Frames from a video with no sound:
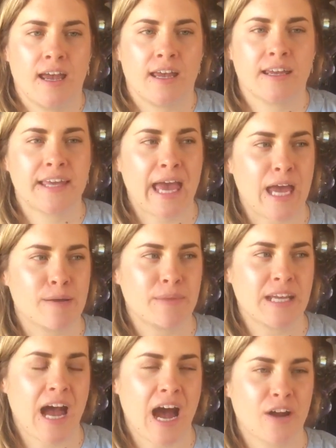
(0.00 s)
it can
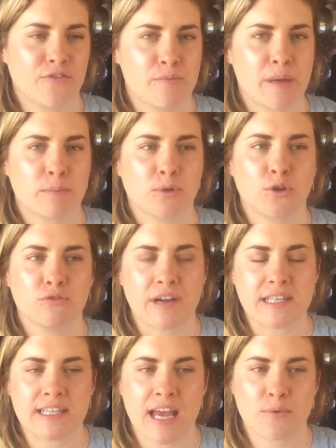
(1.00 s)
be hard for people who
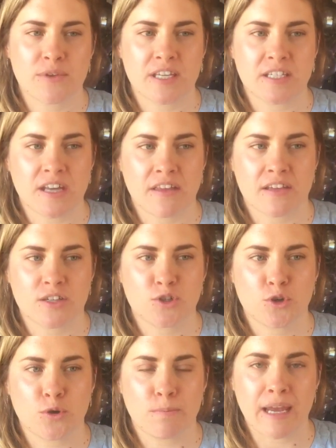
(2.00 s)
resonate with each other
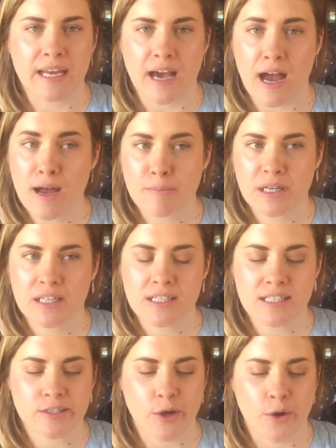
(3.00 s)
to meet up.
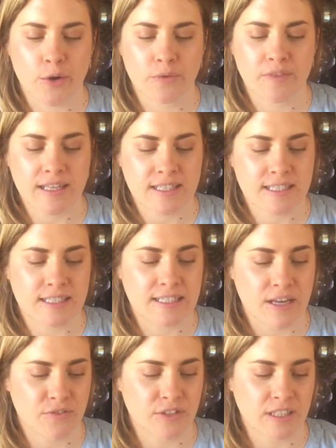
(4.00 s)
So that's
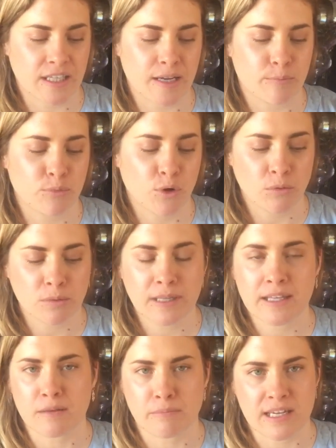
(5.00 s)
definitely
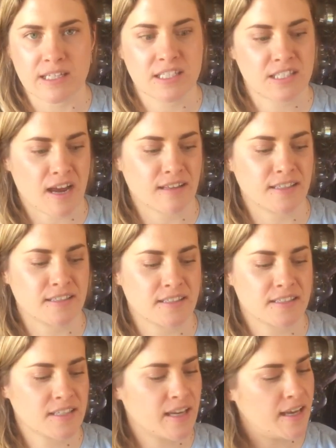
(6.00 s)
probably the biggest
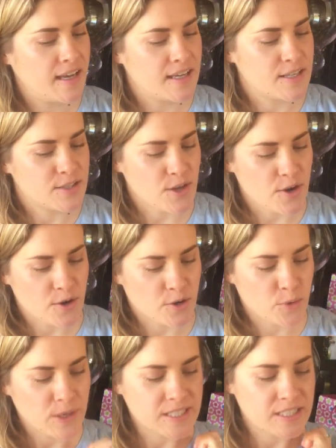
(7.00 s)
challenge. So
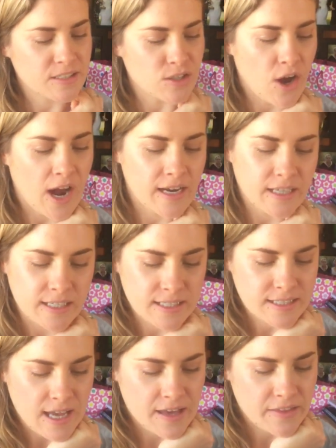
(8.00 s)
question 9
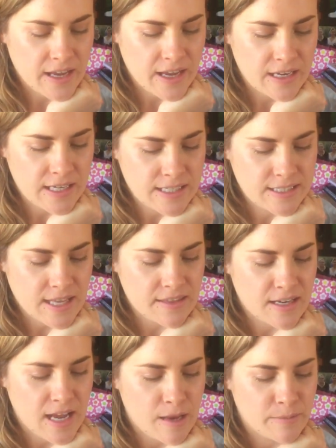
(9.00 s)
is, are there any
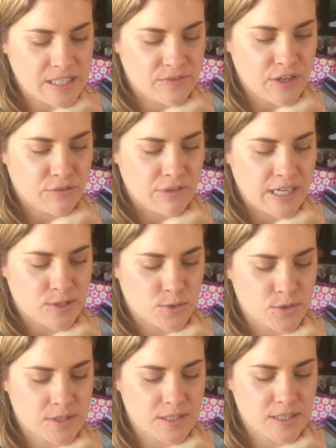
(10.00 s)
Southern Hemisphere
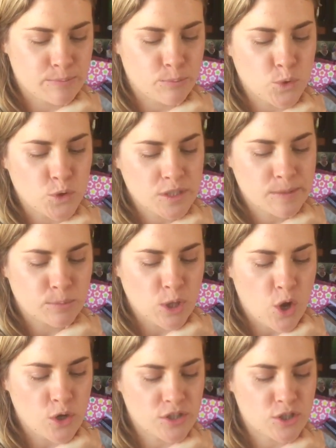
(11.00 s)
resources, books,
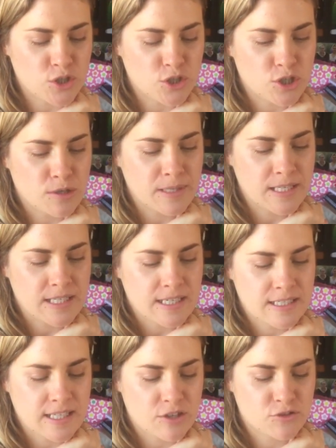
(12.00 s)
blogs, YouTubers,
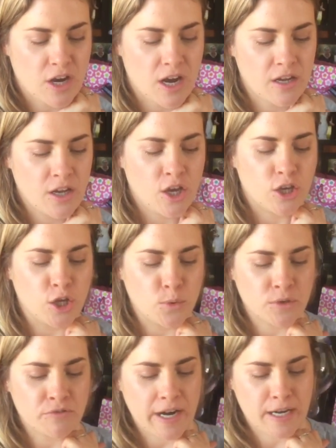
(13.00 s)
etc. you
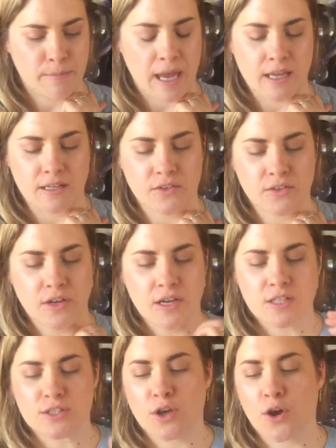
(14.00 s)
would recommend?
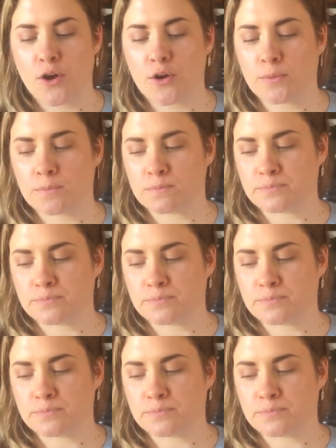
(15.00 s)
So